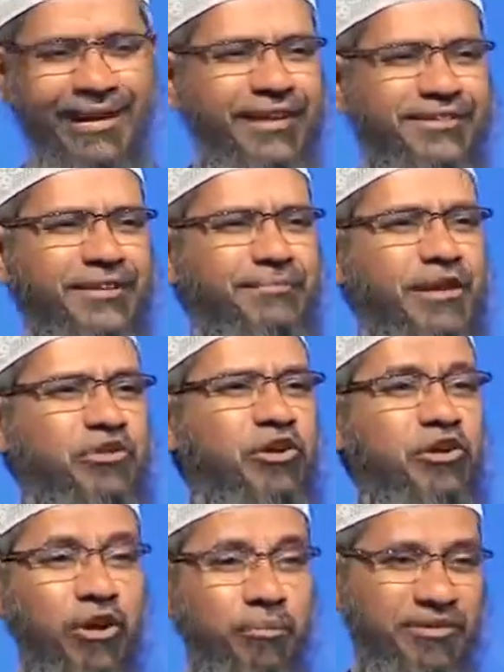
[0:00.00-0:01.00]
that doesn't make
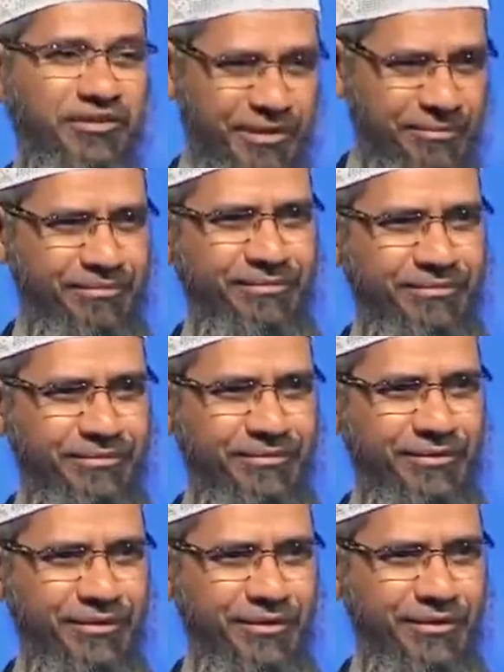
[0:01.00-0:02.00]
you a non-Muslim.
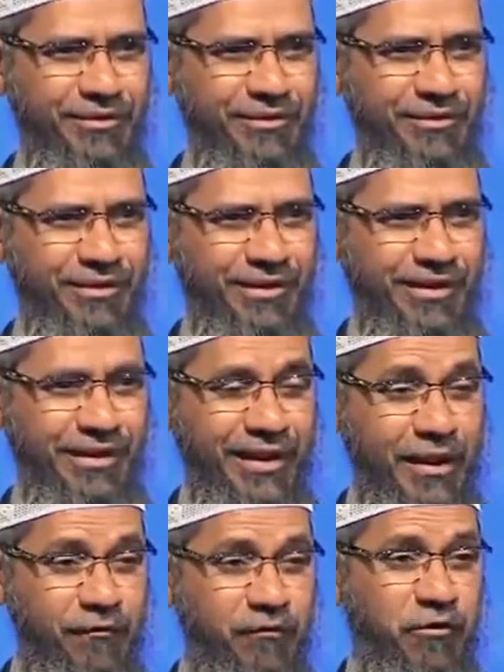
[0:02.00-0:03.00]

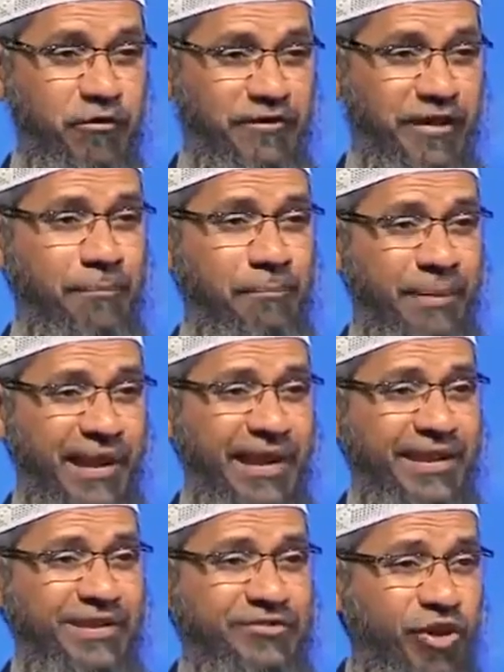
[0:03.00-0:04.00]
If you say
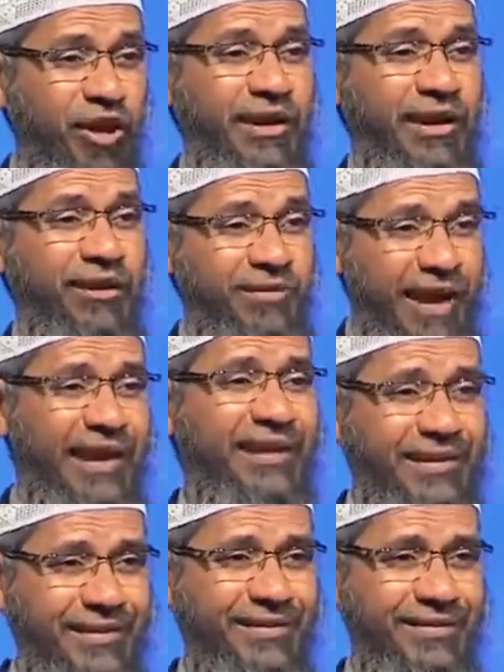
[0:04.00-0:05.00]
praying is not
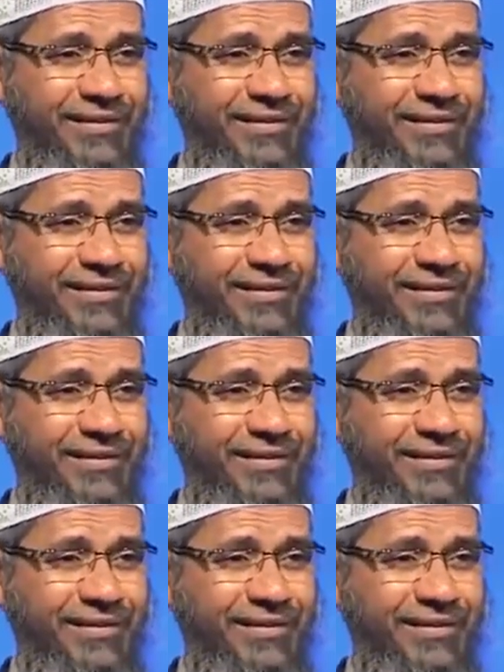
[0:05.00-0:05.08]
required,